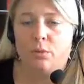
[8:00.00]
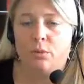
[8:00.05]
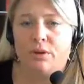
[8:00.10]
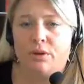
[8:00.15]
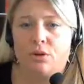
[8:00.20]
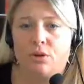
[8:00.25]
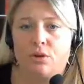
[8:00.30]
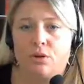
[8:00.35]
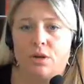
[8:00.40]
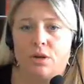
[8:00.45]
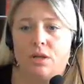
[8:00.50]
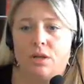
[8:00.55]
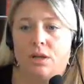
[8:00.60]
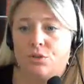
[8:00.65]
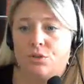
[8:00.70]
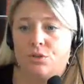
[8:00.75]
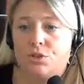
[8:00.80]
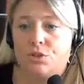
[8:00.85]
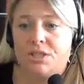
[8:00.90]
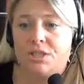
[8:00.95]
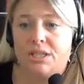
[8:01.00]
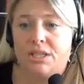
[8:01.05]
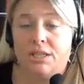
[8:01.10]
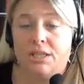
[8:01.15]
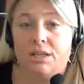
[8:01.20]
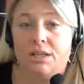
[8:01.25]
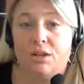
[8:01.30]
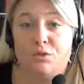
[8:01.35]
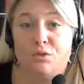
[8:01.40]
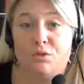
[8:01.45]
a better
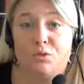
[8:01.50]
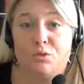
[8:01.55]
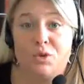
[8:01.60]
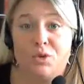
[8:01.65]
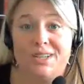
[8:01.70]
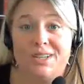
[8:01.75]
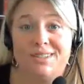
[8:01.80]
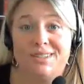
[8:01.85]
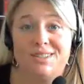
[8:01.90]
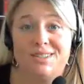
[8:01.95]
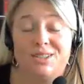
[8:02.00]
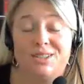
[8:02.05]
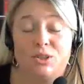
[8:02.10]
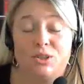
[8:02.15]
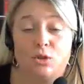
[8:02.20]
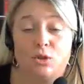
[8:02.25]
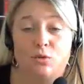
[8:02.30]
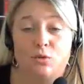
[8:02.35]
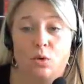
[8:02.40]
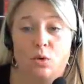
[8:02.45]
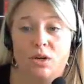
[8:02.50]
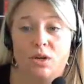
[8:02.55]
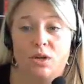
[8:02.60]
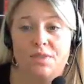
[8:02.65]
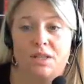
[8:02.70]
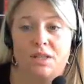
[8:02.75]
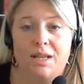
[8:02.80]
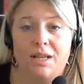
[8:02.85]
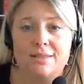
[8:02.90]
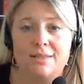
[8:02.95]
understanding of what to look for in the
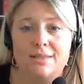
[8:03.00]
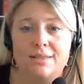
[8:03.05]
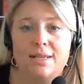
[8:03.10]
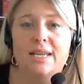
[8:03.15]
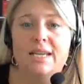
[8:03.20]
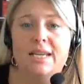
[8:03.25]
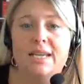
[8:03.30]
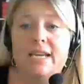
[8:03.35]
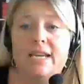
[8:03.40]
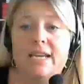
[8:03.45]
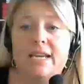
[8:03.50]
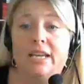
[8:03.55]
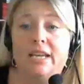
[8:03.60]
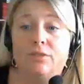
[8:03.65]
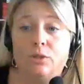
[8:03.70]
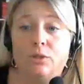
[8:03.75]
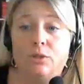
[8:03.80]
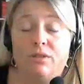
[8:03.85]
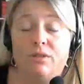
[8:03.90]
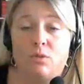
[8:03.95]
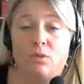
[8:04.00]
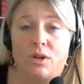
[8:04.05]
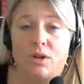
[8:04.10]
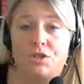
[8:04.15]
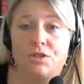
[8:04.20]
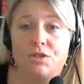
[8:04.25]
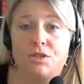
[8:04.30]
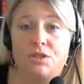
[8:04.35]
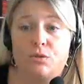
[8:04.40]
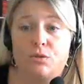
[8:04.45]
class. If you have
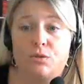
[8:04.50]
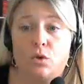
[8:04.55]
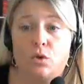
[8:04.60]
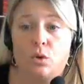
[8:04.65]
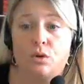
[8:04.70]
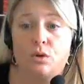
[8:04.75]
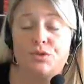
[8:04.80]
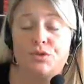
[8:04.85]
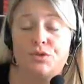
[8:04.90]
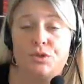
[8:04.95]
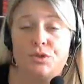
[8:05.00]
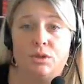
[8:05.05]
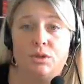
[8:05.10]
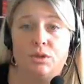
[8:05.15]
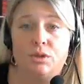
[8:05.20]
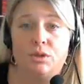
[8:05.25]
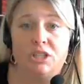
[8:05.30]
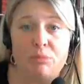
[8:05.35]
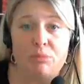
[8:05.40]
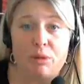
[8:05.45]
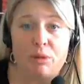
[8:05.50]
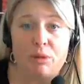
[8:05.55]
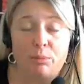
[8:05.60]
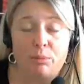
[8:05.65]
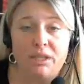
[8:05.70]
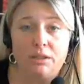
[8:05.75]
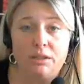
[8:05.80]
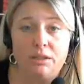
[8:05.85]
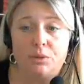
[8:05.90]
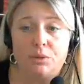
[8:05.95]
questions, of course, do email
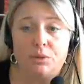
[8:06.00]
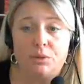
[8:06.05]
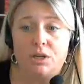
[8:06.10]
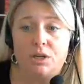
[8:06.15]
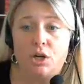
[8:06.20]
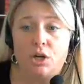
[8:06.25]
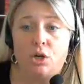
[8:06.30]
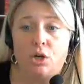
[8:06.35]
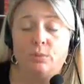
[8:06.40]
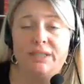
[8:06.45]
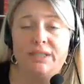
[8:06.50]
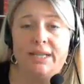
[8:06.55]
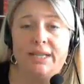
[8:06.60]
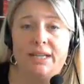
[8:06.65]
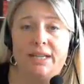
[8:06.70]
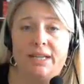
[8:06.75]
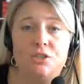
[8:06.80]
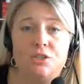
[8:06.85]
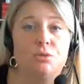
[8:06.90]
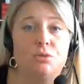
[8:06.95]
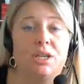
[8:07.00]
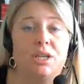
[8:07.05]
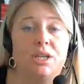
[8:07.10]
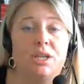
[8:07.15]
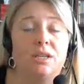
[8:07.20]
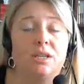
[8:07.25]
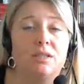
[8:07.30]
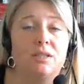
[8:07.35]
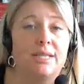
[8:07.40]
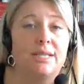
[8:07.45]
me. You can call me, and you
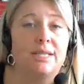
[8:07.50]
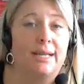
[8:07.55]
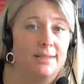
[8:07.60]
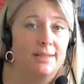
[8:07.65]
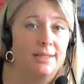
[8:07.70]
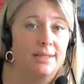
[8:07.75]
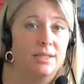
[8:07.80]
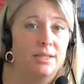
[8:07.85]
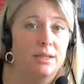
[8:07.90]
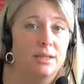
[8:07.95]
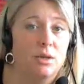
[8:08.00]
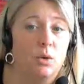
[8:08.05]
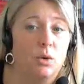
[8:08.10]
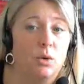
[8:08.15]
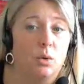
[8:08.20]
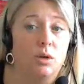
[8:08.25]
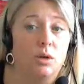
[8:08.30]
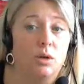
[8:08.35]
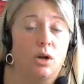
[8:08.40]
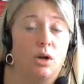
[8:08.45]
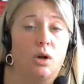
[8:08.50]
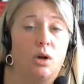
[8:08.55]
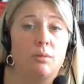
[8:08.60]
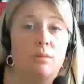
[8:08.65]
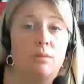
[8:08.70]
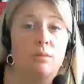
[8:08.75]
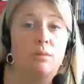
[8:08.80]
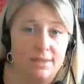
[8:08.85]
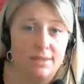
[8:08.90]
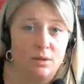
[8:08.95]
can text or call
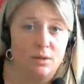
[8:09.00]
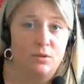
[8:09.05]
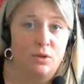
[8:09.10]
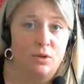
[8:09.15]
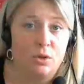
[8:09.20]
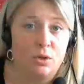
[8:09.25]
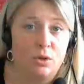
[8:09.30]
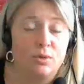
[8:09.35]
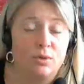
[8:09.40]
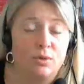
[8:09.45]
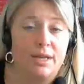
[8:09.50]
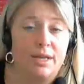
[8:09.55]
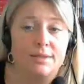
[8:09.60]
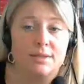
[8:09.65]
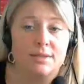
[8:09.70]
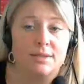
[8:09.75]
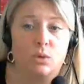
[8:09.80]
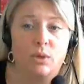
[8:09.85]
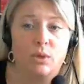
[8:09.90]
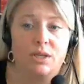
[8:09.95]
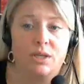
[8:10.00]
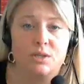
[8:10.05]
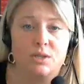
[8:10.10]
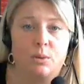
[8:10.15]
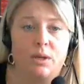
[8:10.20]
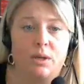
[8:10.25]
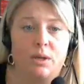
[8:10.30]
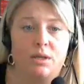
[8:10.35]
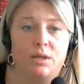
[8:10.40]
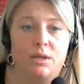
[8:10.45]
my cell phone. That is the quickest
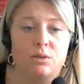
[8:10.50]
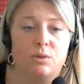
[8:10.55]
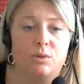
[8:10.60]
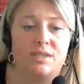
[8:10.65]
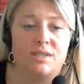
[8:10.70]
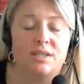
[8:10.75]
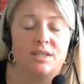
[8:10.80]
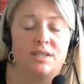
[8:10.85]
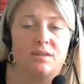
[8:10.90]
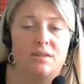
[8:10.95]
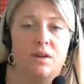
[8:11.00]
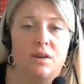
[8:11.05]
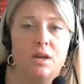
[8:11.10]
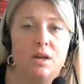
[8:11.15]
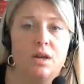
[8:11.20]
way to receive